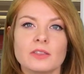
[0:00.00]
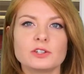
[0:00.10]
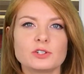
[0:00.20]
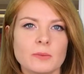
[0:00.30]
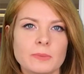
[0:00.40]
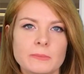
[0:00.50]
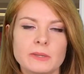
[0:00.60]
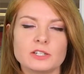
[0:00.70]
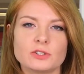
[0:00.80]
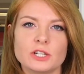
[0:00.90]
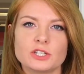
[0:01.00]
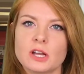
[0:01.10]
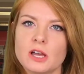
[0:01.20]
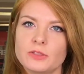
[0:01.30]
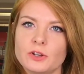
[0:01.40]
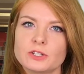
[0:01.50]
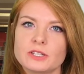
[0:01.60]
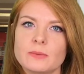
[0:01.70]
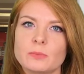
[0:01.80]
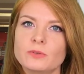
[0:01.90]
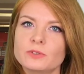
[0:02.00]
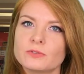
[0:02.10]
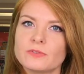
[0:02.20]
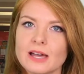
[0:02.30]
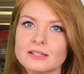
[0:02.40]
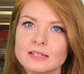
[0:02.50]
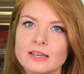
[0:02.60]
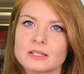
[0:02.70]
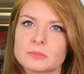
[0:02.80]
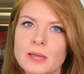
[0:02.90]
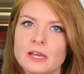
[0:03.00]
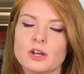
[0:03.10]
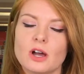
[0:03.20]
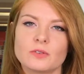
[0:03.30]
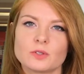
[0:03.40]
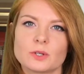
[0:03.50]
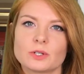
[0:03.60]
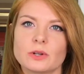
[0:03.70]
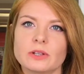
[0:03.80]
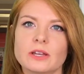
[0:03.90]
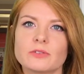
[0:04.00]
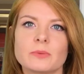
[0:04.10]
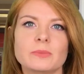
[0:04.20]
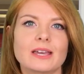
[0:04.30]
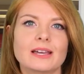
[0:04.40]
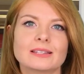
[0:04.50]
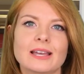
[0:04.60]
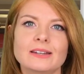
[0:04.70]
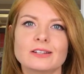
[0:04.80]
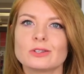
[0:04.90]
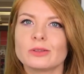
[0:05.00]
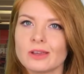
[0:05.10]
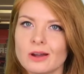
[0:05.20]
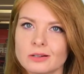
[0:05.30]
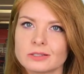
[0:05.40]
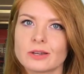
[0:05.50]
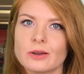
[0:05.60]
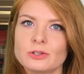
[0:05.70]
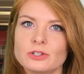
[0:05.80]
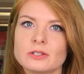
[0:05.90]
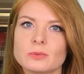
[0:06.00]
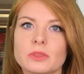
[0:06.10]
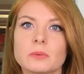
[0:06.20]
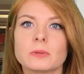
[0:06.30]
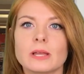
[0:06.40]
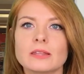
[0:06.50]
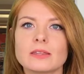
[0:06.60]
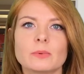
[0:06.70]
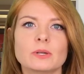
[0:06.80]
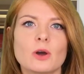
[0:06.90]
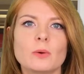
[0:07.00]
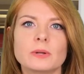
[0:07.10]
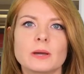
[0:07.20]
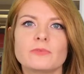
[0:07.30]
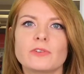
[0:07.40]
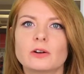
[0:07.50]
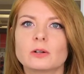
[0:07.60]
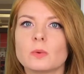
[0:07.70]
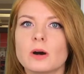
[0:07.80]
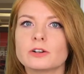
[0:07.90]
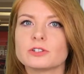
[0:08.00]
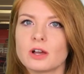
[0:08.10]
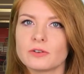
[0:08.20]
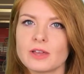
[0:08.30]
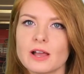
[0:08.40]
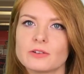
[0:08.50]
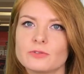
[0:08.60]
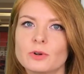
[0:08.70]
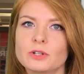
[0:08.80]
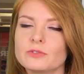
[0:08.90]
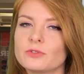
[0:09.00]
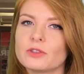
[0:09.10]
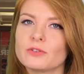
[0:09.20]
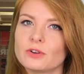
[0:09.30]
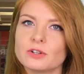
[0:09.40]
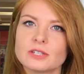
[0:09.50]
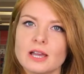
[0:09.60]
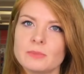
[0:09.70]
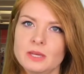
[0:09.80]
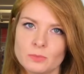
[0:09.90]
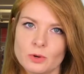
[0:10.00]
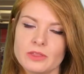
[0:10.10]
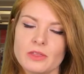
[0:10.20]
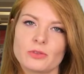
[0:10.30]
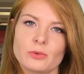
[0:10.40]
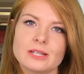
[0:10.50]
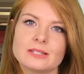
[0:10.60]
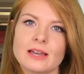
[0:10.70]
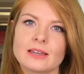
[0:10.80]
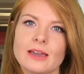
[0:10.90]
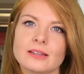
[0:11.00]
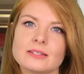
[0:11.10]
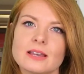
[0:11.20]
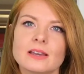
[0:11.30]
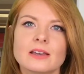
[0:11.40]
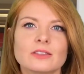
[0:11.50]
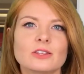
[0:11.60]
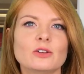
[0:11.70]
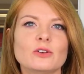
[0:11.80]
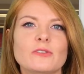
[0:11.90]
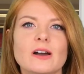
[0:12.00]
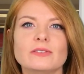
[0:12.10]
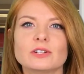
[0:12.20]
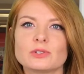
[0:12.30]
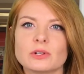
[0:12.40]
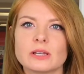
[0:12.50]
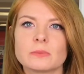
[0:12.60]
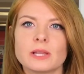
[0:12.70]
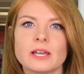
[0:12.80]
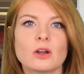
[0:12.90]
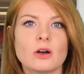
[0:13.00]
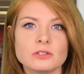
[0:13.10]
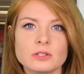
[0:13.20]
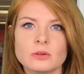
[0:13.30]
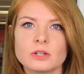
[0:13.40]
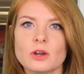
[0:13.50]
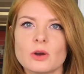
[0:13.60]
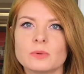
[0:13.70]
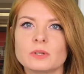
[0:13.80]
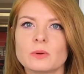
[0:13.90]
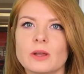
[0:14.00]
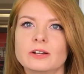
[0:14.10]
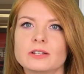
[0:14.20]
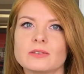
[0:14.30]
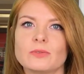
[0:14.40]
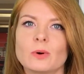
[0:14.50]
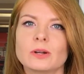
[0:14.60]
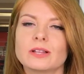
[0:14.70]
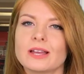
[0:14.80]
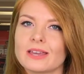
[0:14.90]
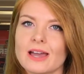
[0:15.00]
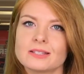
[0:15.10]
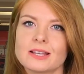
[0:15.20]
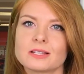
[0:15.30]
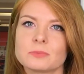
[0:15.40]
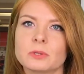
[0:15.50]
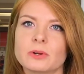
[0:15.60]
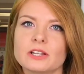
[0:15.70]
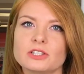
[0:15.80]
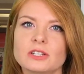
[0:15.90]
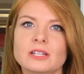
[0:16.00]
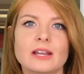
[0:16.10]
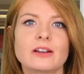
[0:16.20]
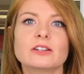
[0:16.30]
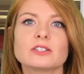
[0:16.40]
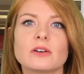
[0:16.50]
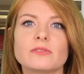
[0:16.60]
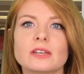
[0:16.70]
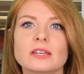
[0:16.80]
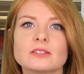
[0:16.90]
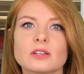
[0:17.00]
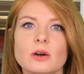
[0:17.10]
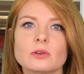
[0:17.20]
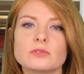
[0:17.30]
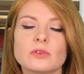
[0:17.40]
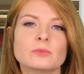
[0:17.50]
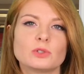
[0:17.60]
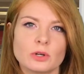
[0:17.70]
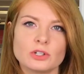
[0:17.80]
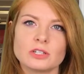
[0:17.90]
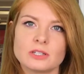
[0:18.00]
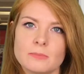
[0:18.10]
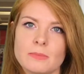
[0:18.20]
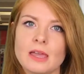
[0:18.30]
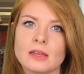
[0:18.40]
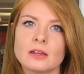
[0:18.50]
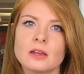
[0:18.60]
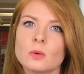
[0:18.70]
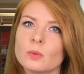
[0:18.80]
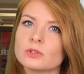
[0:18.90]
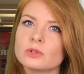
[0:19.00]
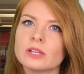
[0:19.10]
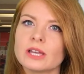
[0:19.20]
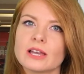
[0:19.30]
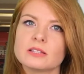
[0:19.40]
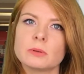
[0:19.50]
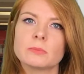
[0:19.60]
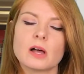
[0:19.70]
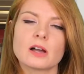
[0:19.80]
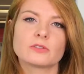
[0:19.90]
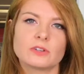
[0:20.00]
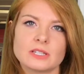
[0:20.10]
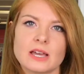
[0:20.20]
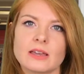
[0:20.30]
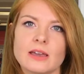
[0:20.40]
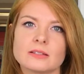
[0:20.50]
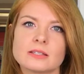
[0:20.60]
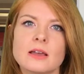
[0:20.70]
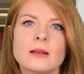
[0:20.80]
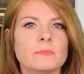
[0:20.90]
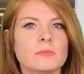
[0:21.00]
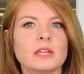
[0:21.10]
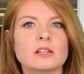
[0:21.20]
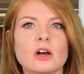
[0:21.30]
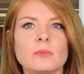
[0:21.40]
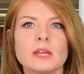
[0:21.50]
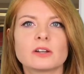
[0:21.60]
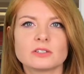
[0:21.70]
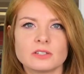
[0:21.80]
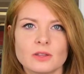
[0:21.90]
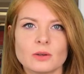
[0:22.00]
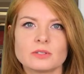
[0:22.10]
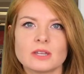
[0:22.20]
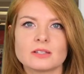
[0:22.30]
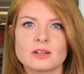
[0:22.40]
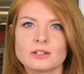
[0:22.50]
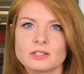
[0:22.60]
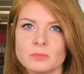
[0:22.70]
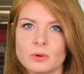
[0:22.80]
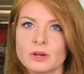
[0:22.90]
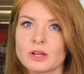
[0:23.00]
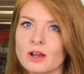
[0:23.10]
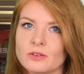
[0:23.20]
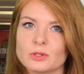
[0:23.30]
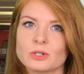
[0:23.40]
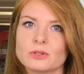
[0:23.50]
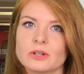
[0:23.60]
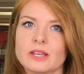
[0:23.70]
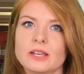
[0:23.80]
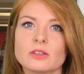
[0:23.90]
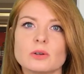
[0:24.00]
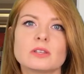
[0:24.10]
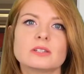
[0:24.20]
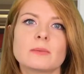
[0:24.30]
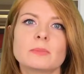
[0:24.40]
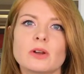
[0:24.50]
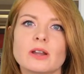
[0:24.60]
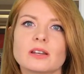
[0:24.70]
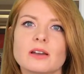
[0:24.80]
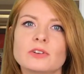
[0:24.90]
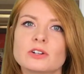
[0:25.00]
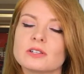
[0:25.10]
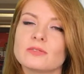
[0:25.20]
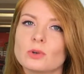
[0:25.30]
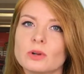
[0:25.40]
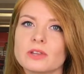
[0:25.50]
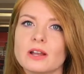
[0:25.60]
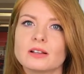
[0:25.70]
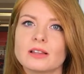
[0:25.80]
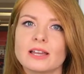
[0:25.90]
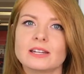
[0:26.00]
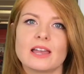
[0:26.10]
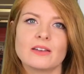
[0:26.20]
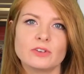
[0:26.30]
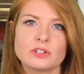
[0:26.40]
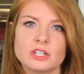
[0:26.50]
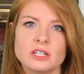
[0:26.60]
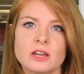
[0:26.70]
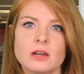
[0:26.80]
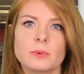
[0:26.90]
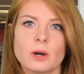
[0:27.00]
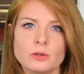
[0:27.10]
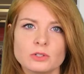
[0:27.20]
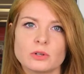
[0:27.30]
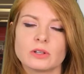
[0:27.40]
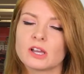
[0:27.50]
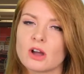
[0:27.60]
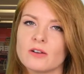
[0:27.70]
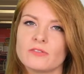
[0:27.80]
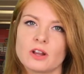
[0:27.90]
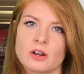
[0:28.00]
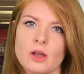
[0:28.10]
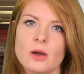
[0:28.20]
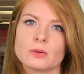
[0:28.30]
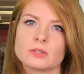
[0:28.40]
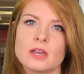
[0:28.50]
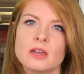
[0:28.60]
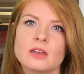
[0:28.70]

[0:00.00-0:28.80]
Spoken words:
The Trump administration on Thursday moved to vastly expand offshore drilling from the Atlantic to the Arctic Oceans with a plan that would open up federal waters off California for the first time in more than three decades. The new five-year drilling plan also could open new areas of oil and gas exploration in areas off the East Coast from Georgia to Maine, where drilling has been blocked for decades. Many lawmakers in those states are supporting offshore drilling, though the Democratic governors of North Carolina and Virginia oppose drilling off their coast.